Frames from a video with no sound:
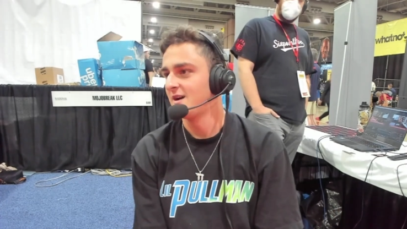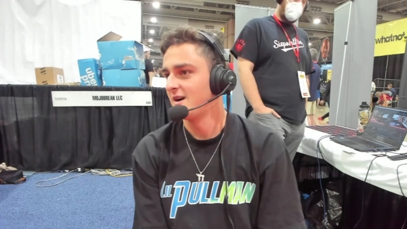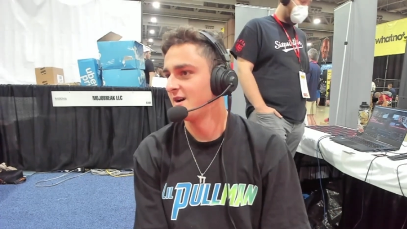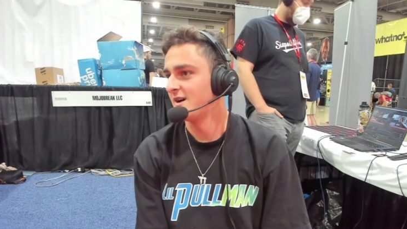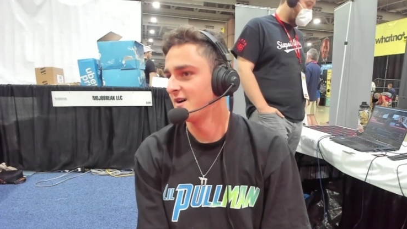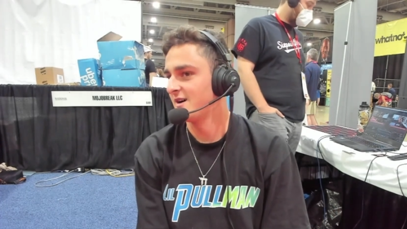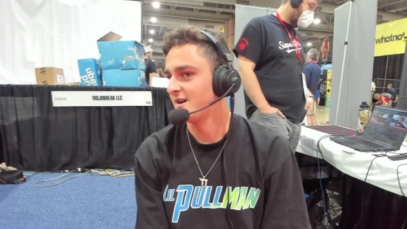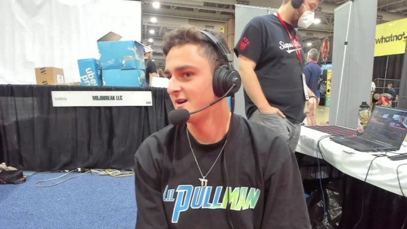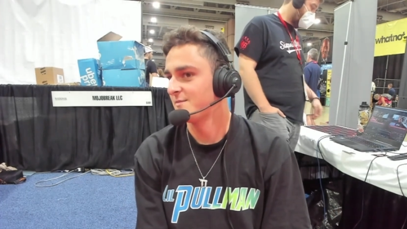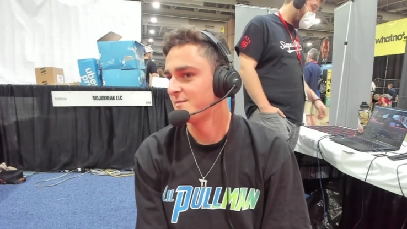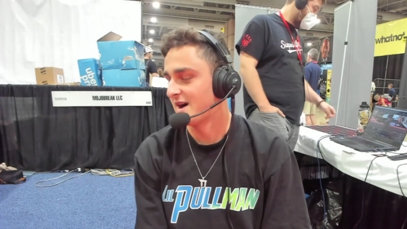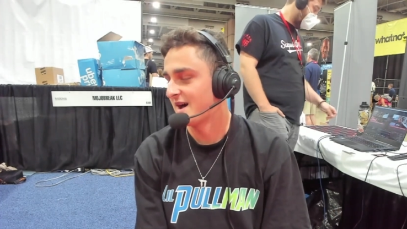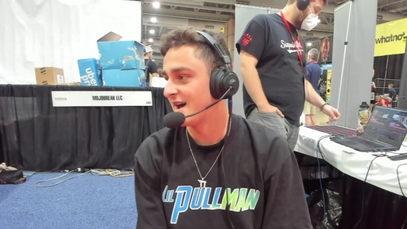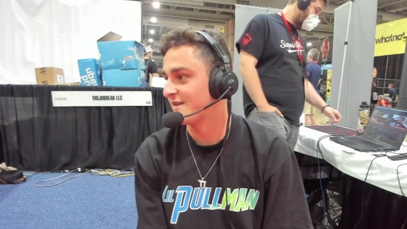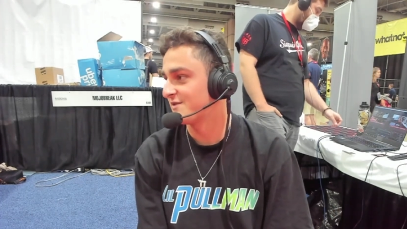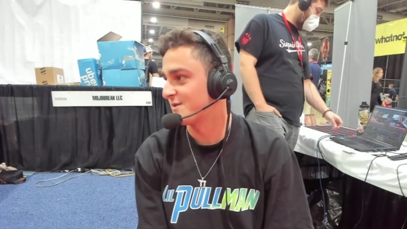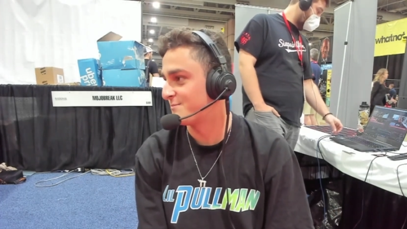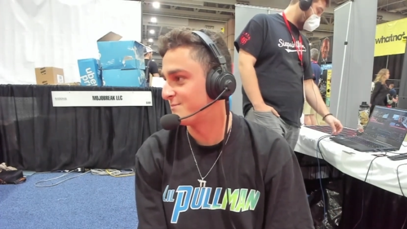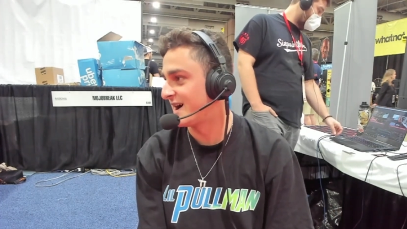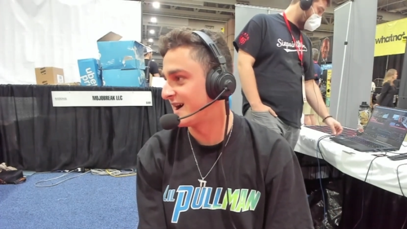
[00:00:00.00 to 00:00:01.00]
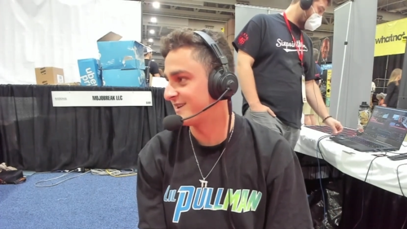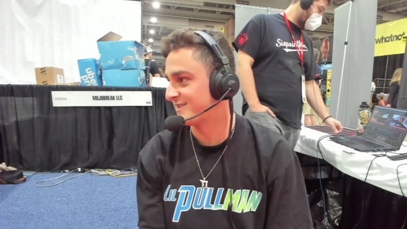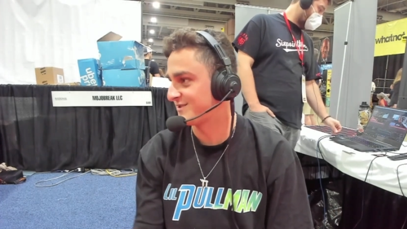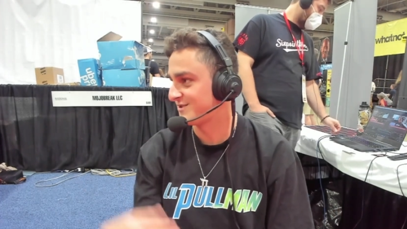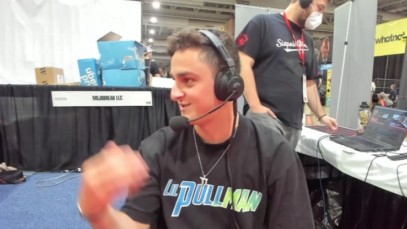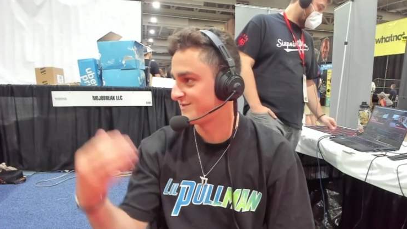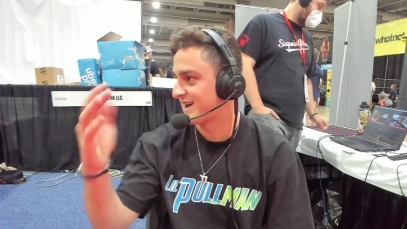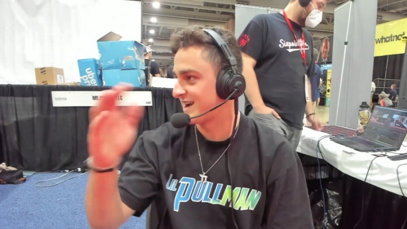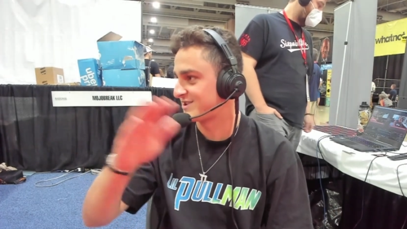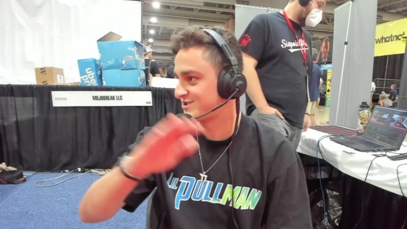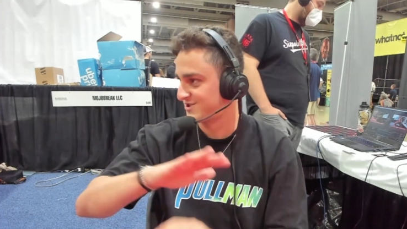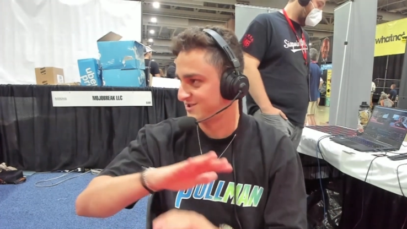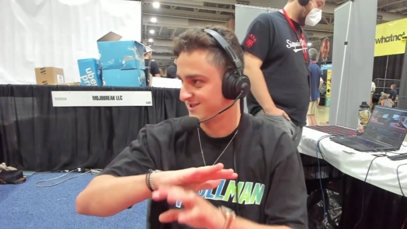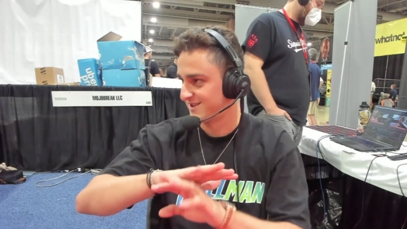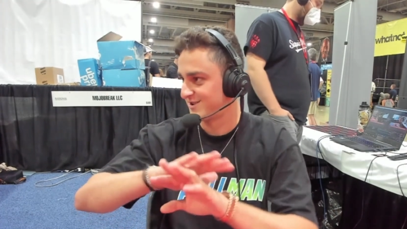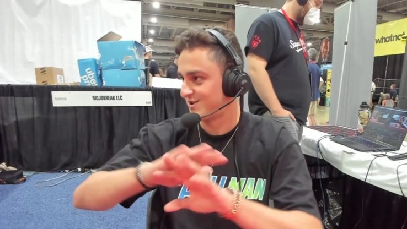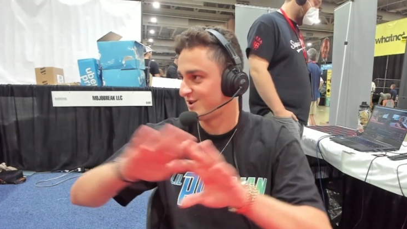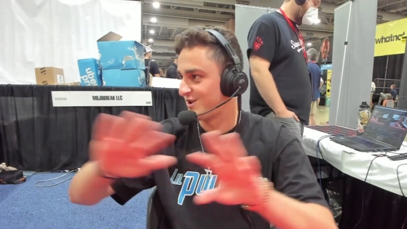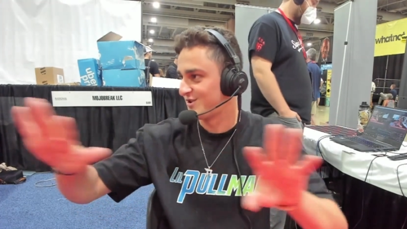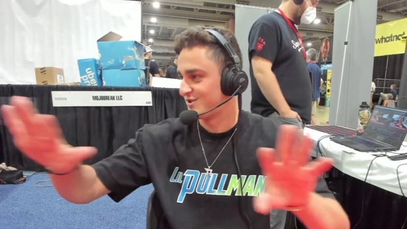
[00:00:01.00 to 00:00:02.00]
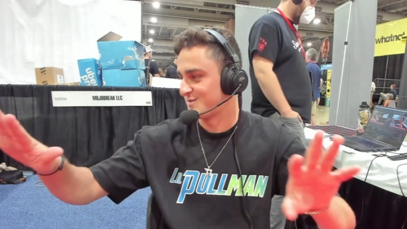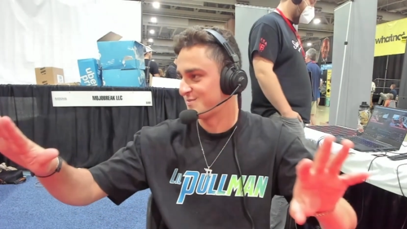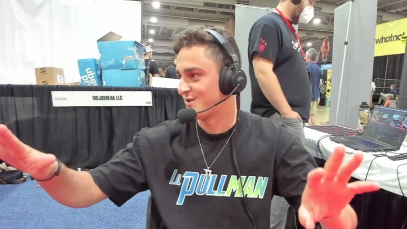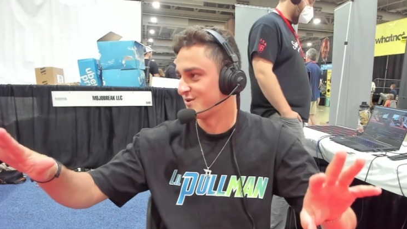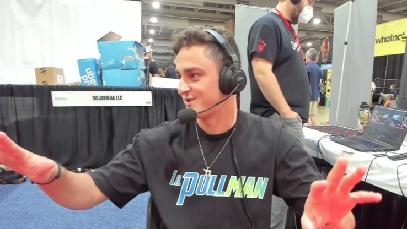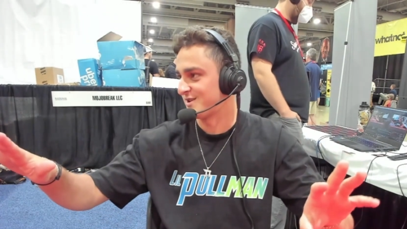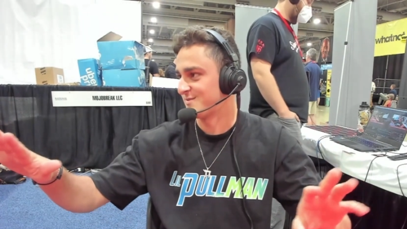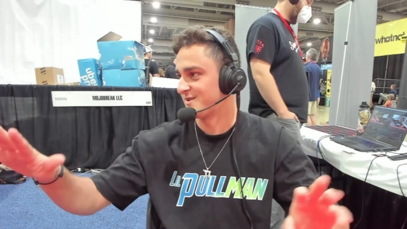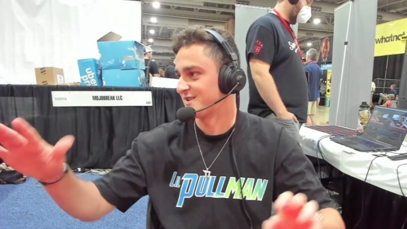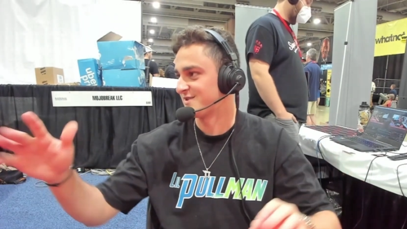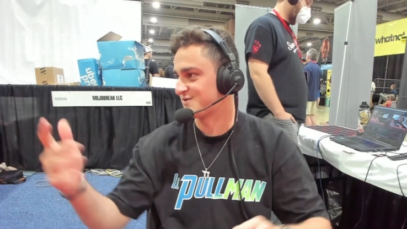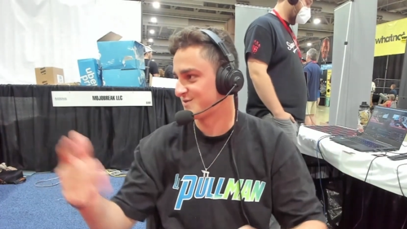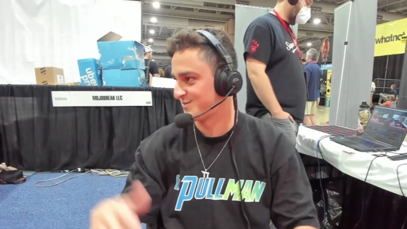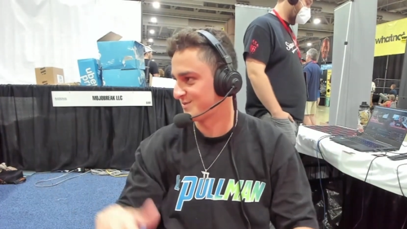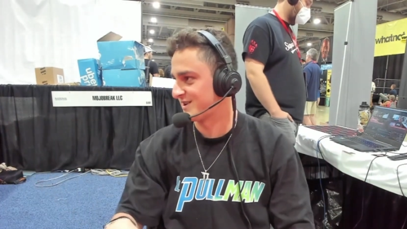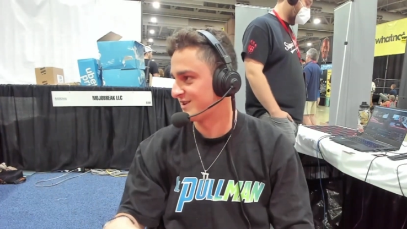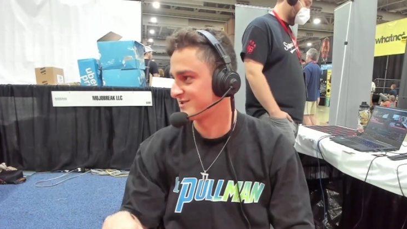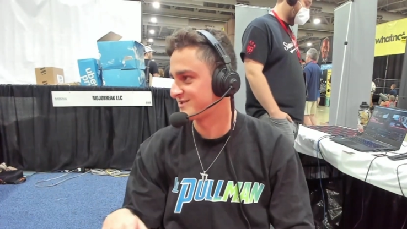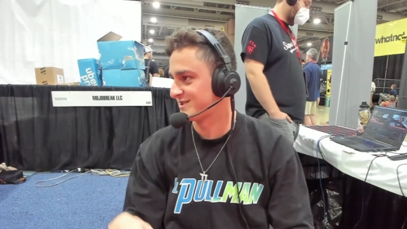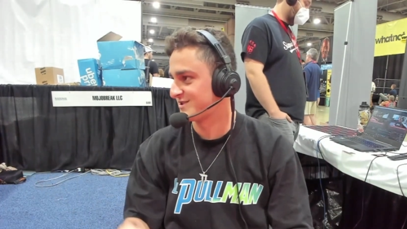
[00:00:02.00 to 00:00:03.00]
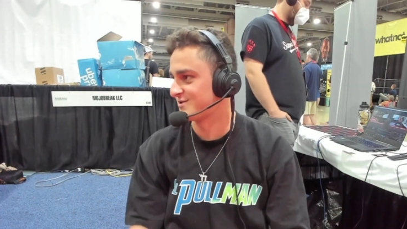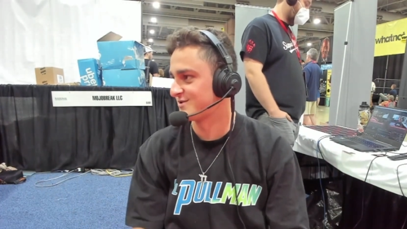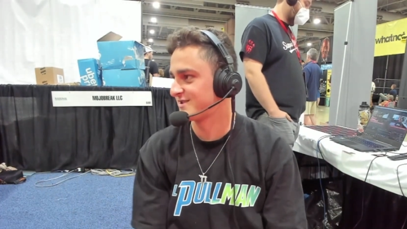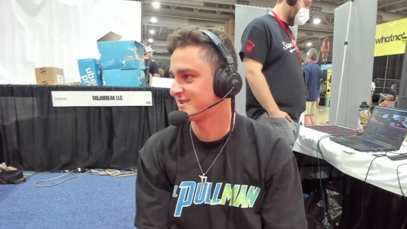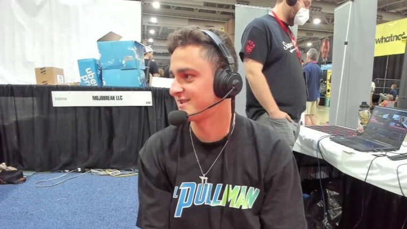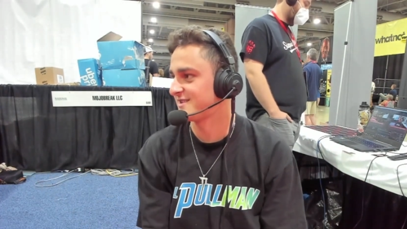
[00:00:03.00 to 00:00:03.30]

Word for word: Um, I have a binder of actually like all the Pokemons from when I was a little kid.